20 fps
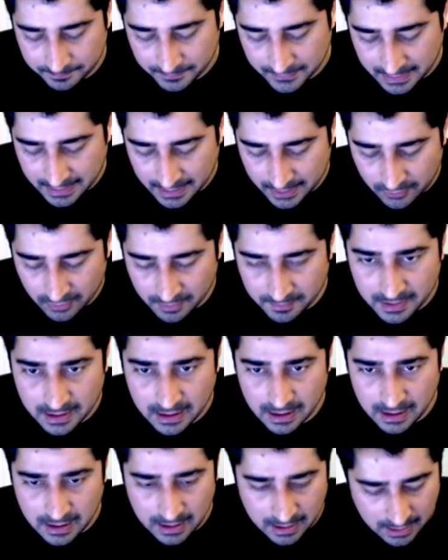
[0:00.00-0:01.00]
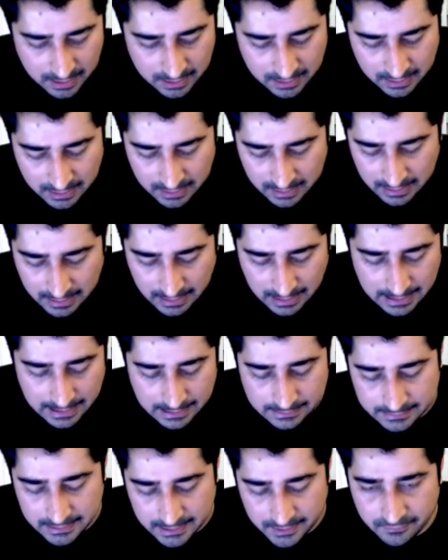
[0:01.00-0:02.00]
KUMAR,
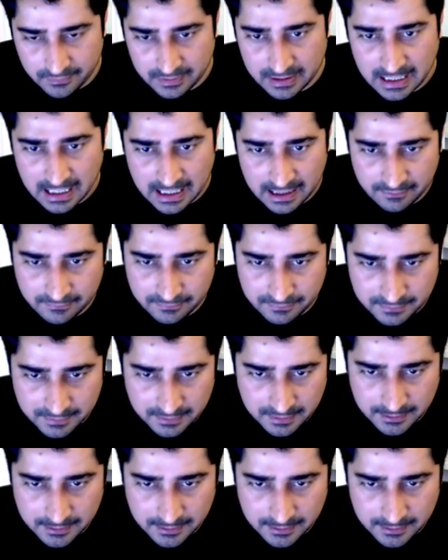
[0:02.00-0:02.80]
and then we have